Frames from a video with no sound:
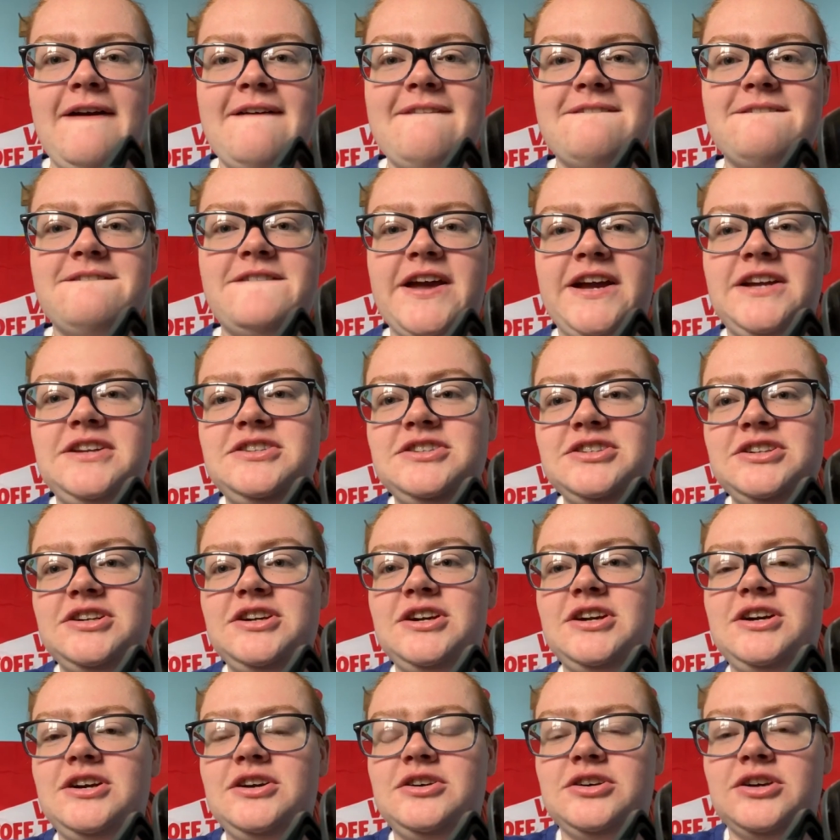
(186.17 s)
Vector,
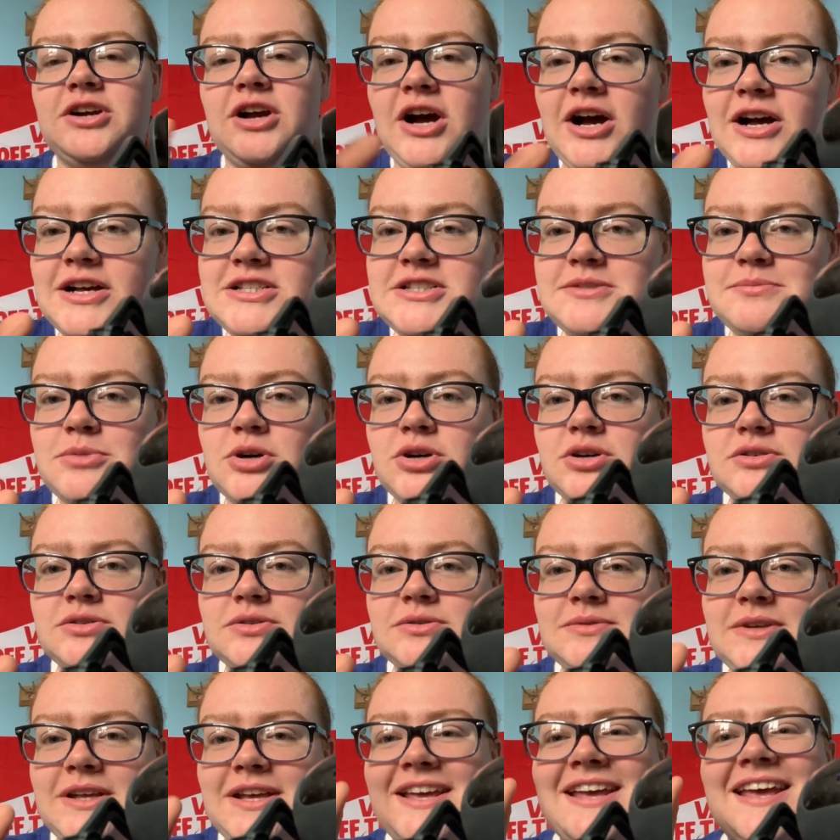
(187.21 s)
or Cosmo,
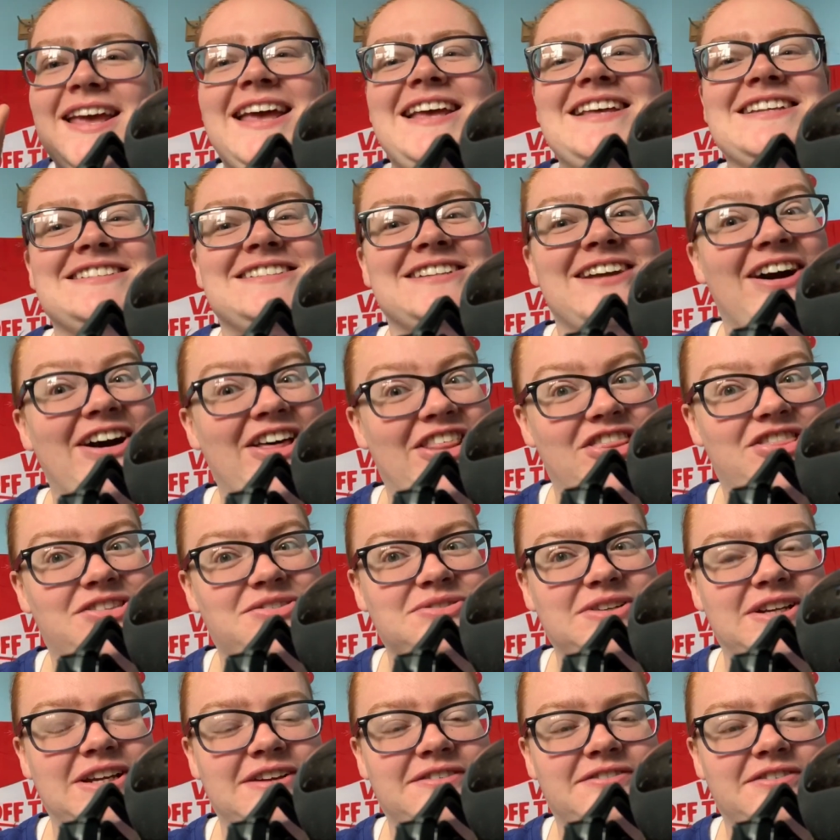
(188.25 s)
has got
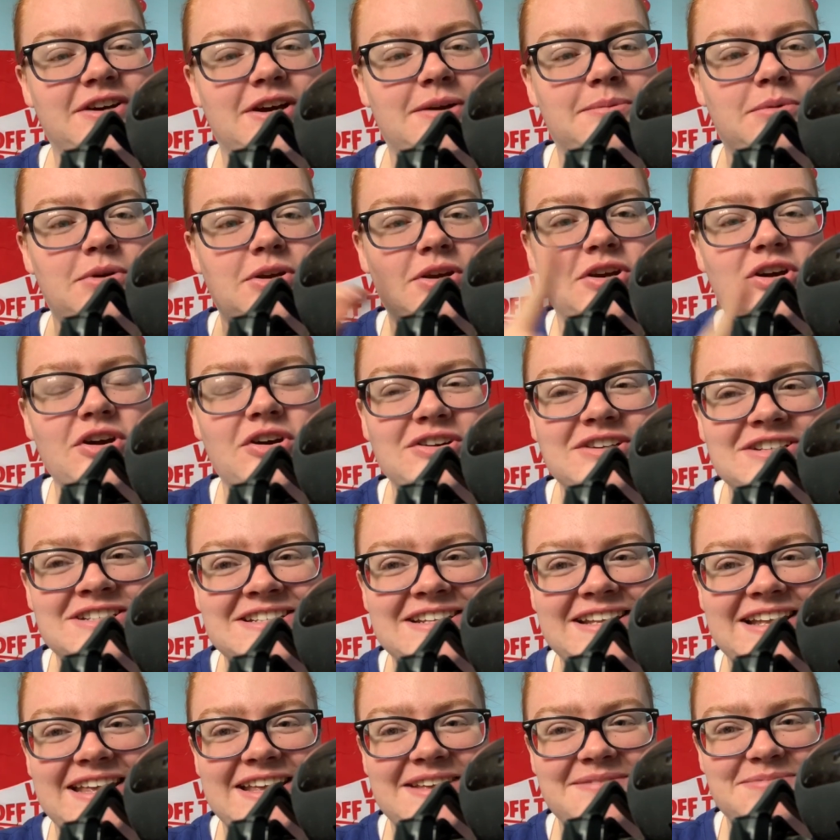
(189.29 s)
3 of them. Go to
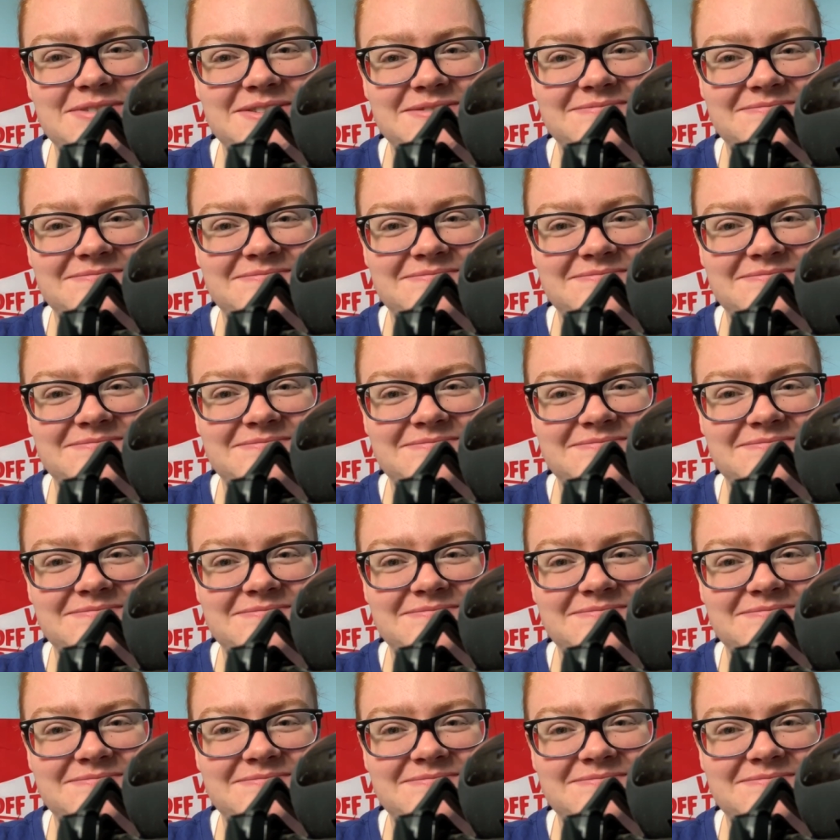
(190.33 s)
sleep.